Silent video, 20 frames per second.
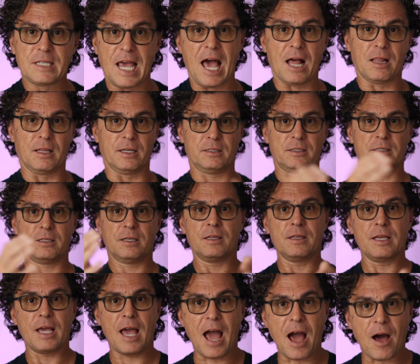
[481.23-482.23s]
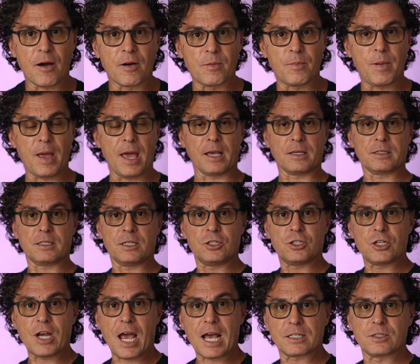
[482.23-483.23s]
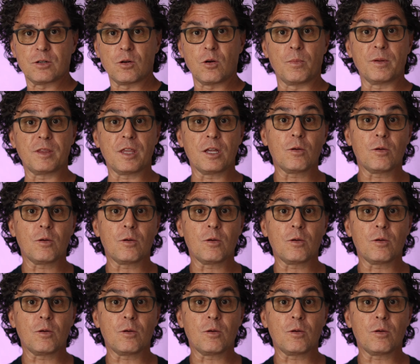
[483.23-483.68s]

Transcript: Dallas, in the Outer Banks, in Jackson Hole,